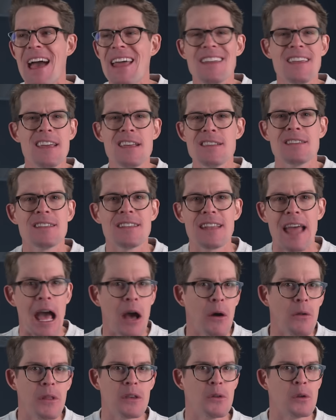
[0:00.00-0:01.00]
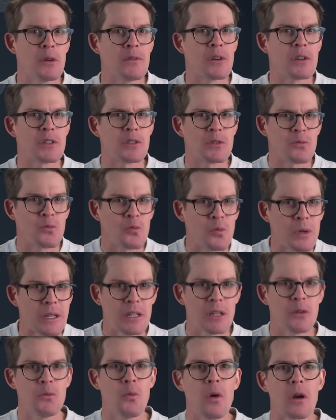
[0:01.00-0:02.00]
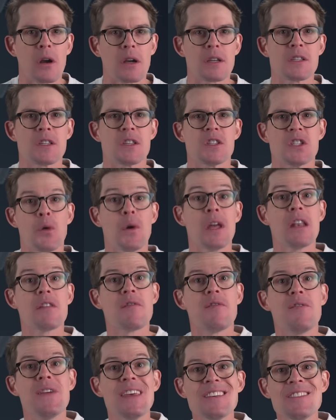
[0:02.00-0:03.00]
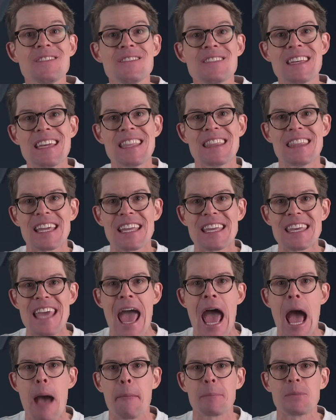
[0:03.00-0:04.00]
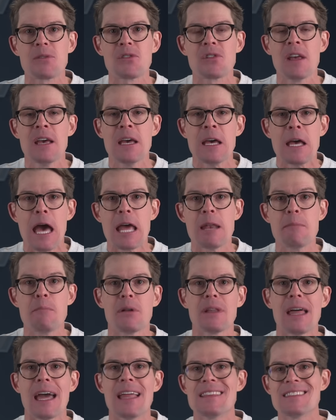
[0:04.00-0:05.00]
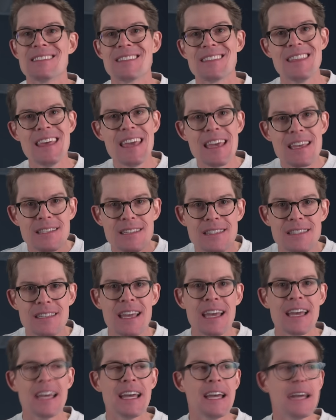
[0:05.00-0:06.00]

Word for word: that isn't how the universe really works, so it fills in the gaps and blends this